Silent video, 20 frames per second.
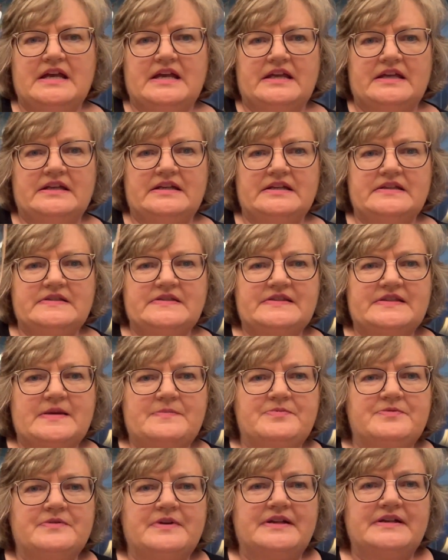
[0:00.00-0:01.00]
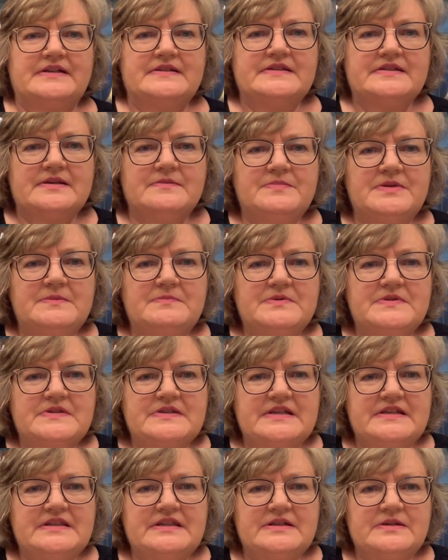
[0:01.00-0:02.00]
It is separated. Some people
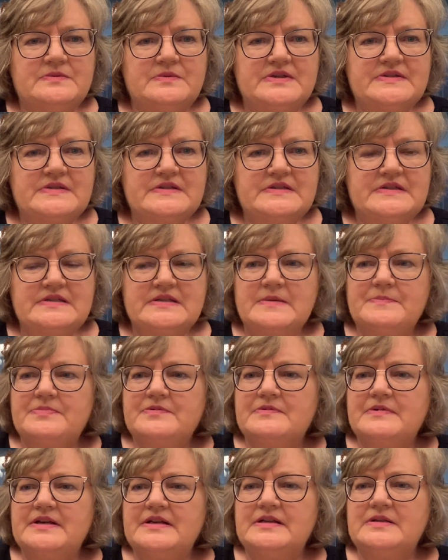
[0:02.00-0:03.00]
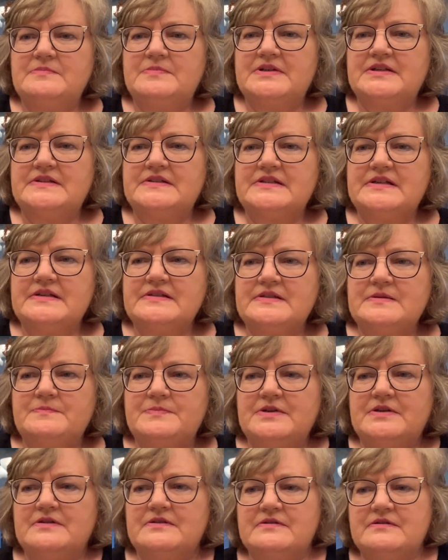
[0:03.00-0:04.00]
said that it wasn't separated, but it does
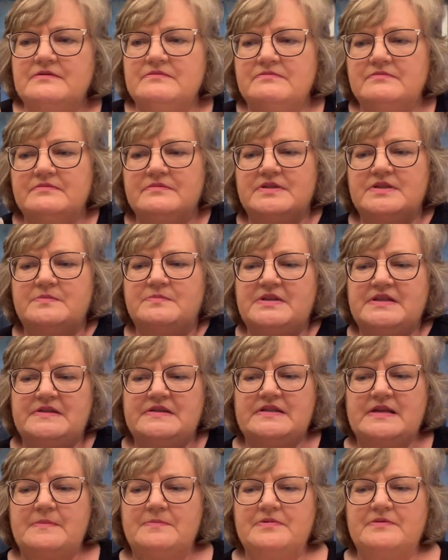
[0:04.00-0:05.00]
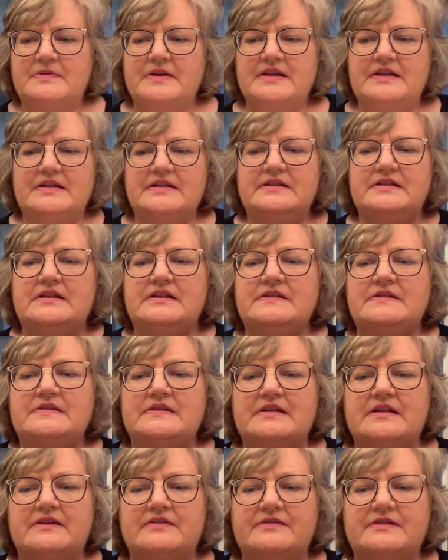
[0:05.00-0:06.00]
appear to be separated, and I
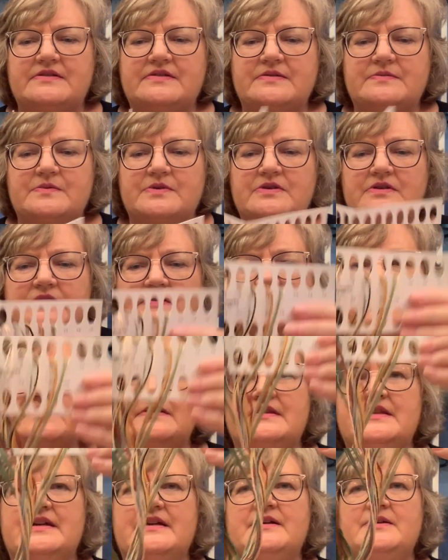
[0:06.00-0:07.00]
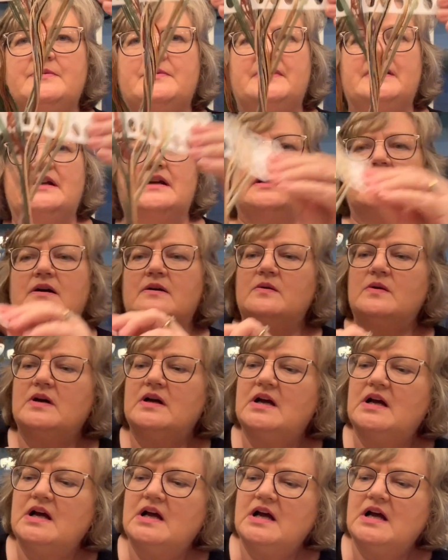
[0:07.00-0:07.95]
see how this works. There we go.